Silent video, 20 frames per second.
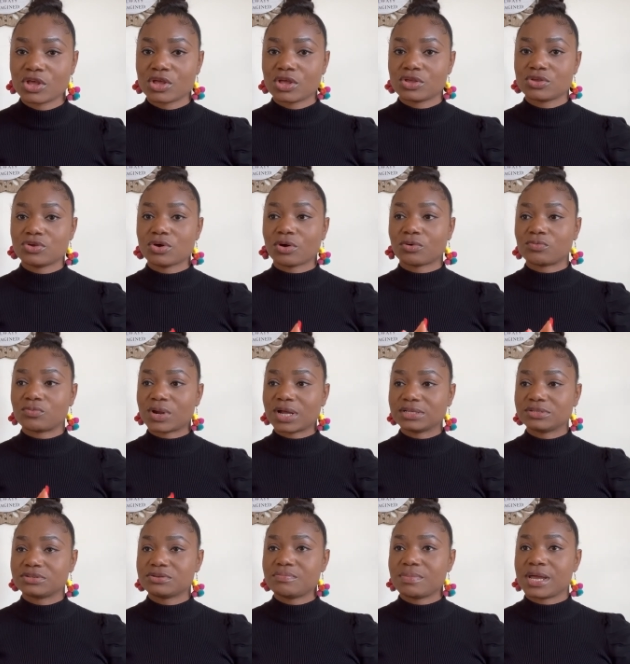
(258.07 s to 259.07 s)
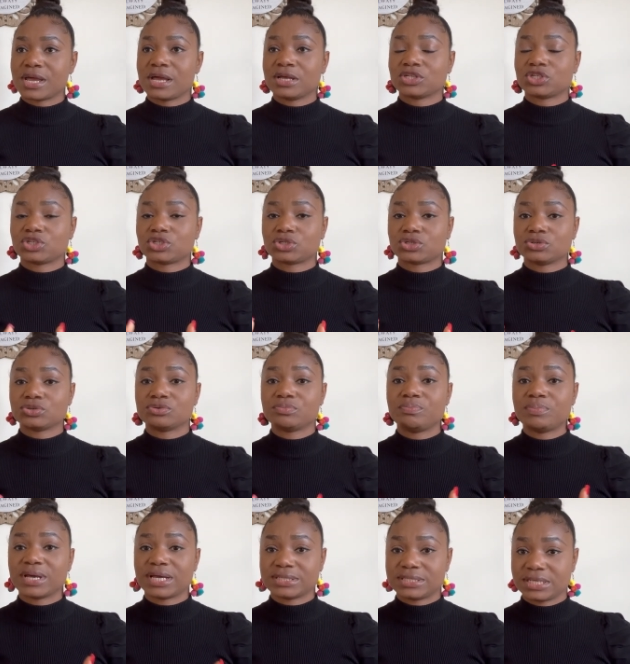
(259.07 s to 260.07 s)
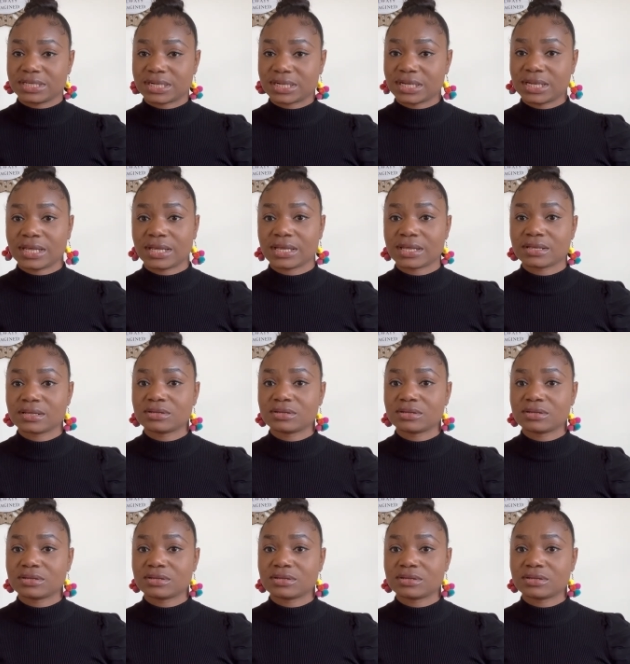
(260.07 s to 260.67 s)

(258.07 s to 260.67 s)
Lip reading: Your resume should basically,